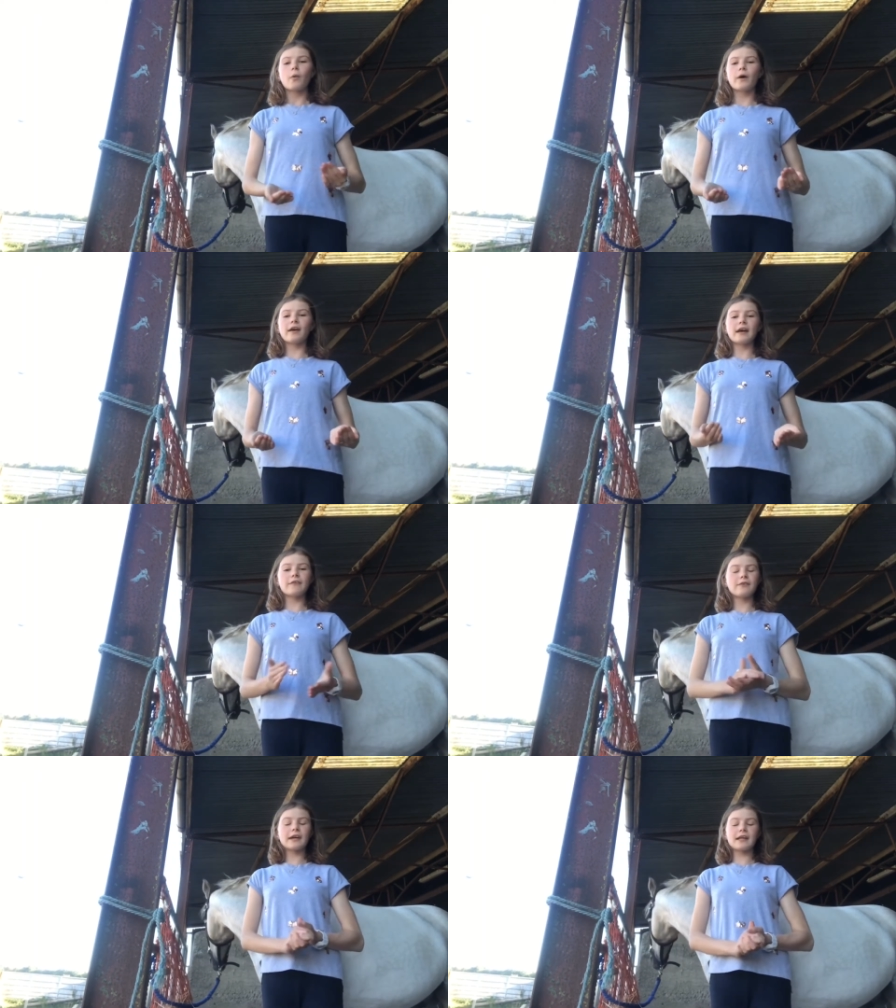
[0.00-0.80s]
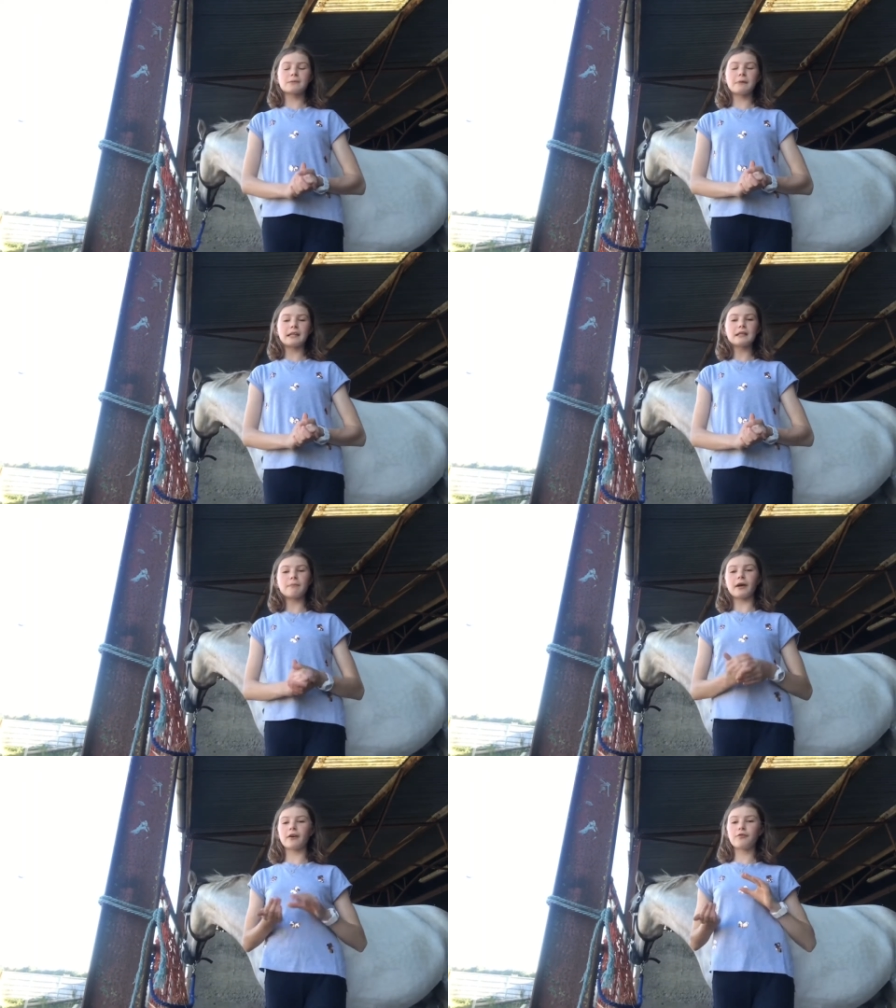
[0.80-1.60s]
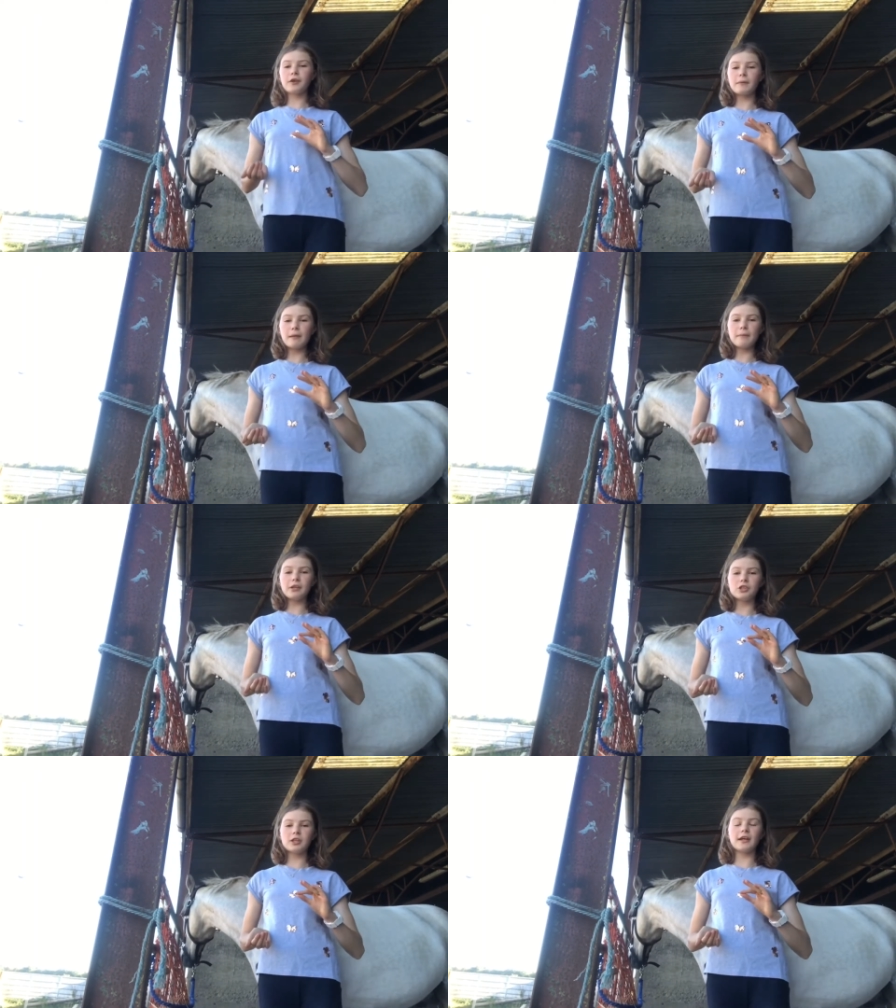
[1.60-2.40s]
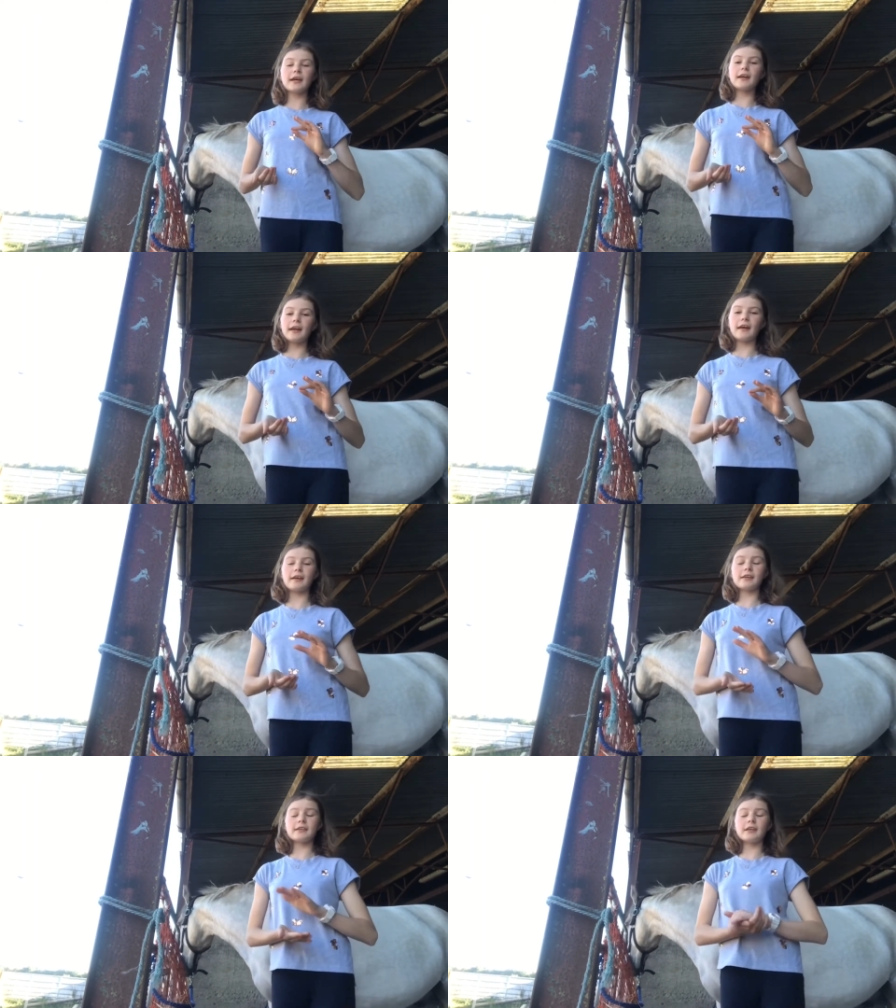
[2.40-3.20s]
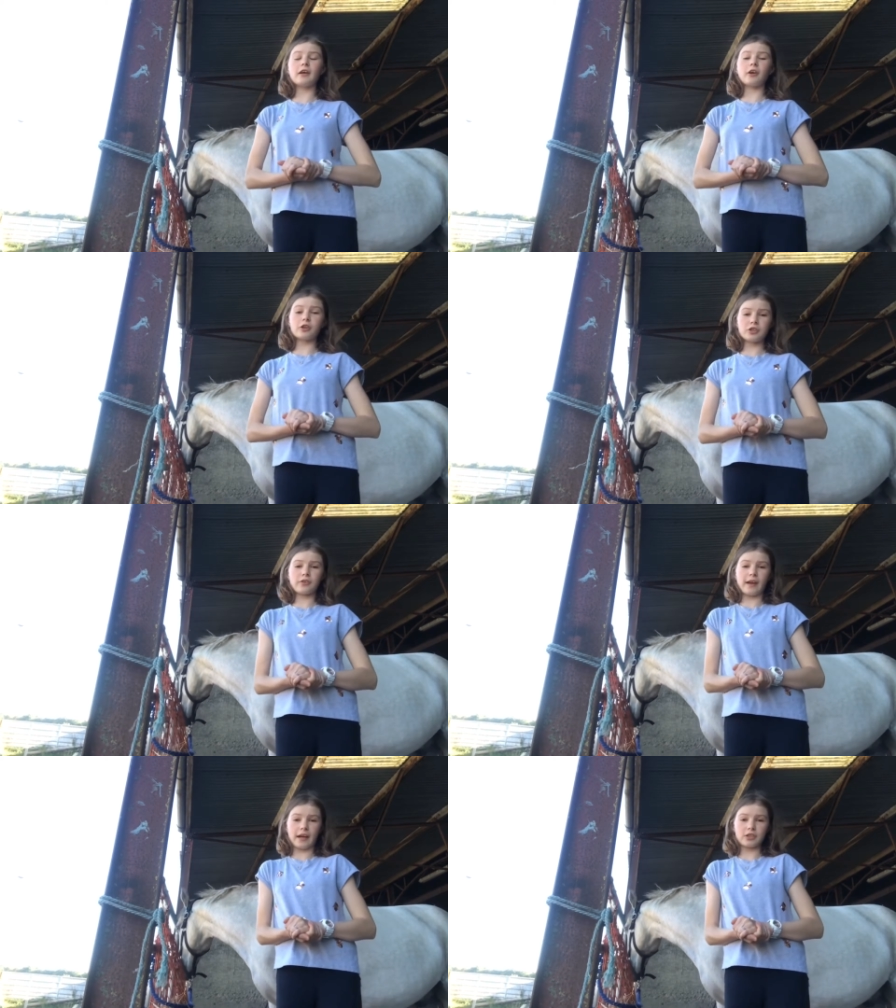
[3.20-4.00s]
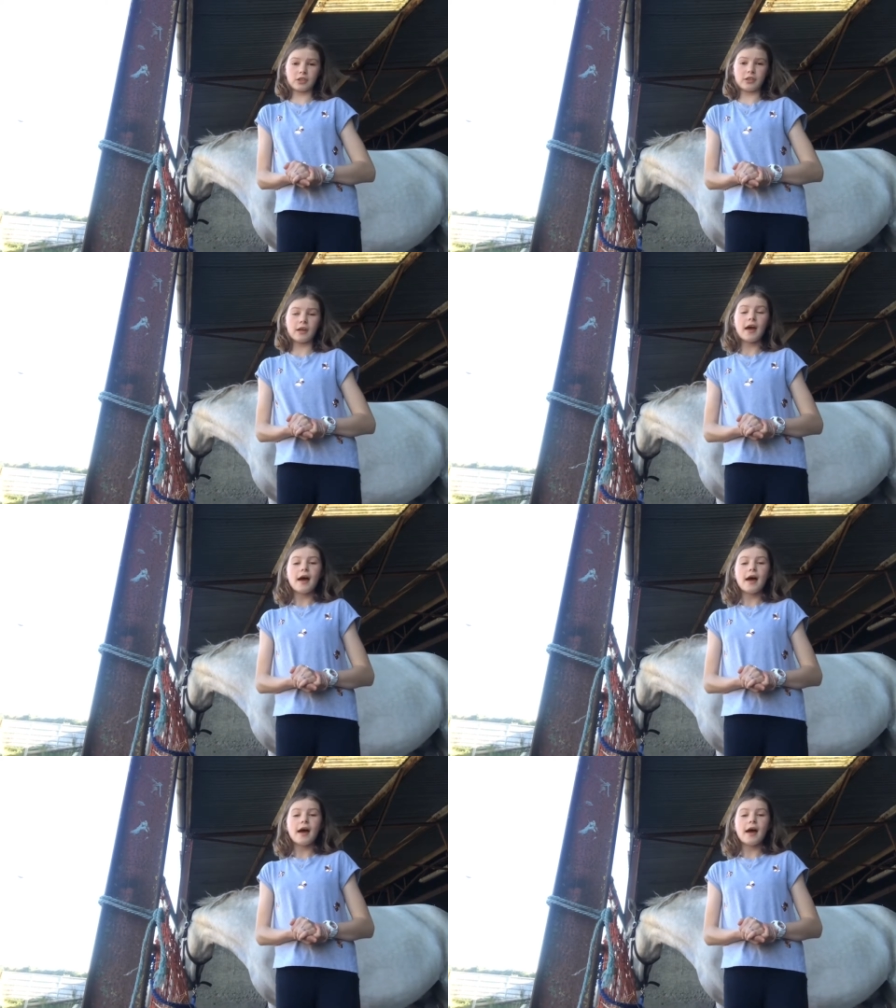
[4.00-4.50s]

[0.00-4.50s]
where if it gets bitten by a female midgie, it can get an allergic reaction.